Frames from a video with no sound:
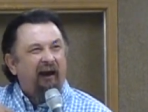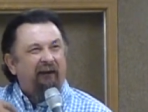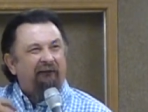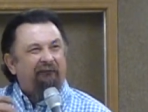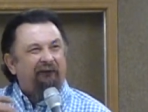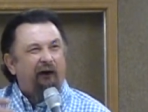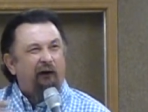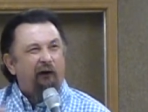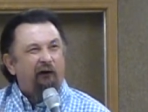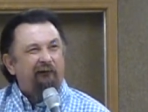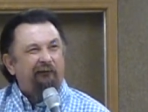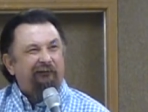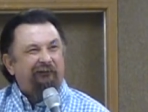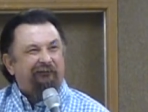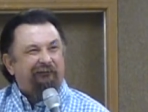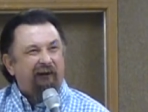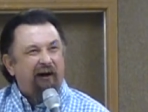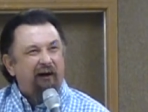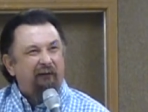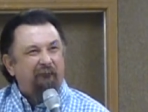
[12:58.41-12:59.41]
and turned your
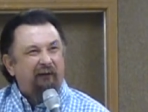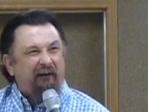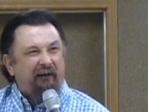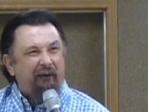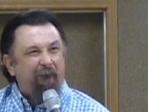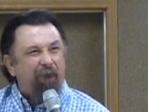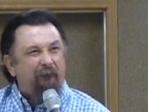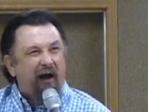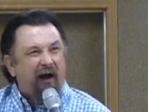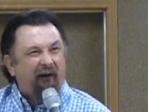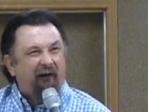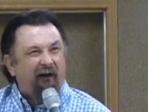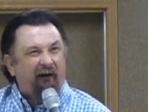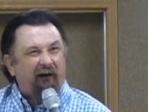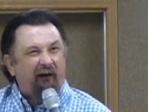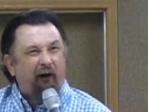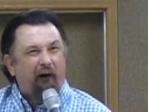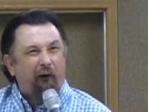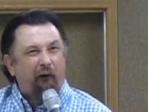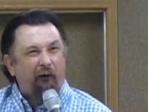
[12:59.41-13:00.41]
stomach? It might
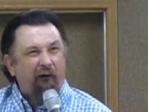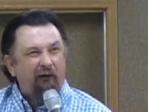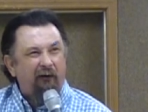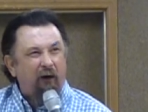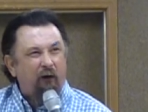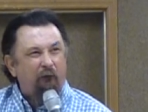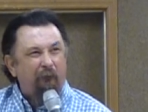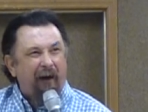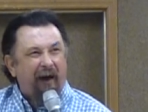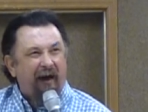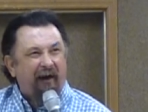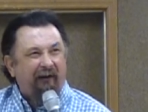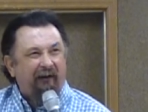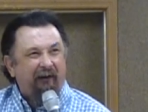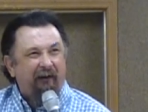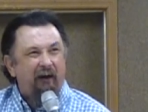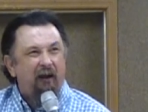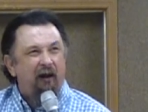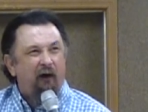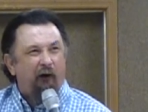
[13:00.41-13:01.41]
not have hurt
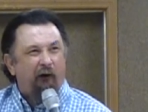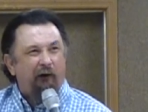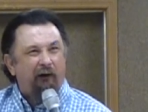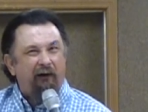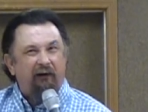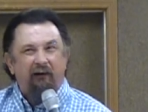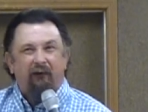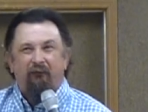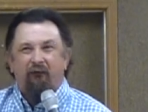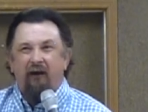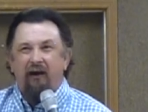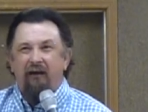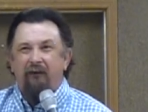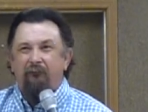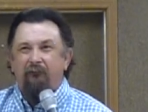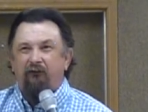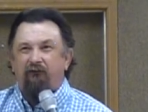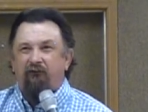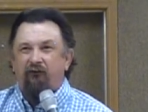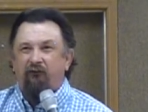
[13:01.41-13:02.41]
nobody or
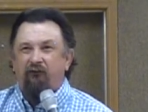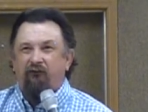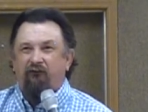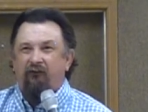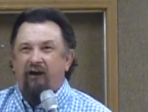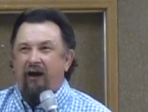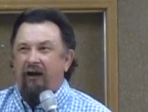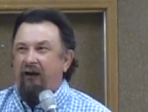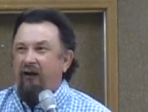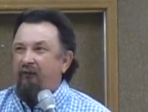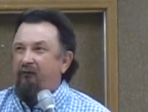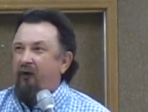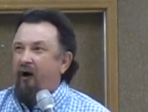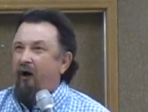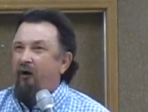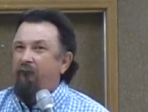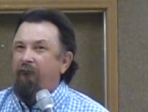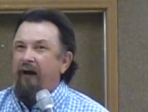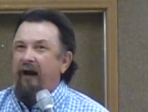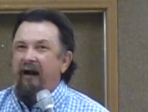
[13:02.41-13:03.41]
anything, but you just kind of
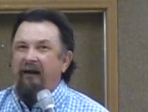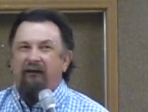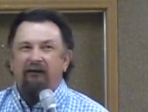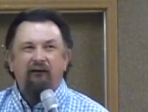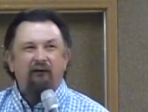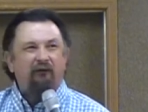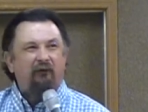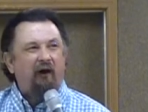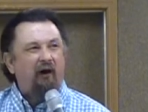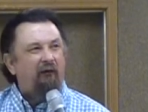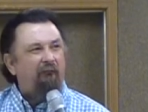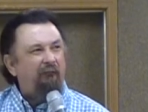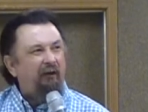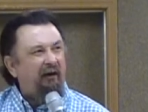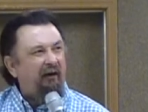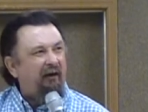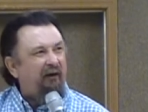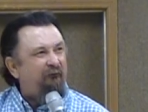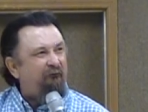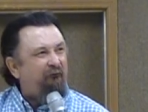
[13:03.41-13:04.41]
thought back and you thought,
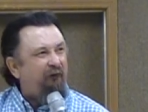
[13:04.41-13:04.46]
man, I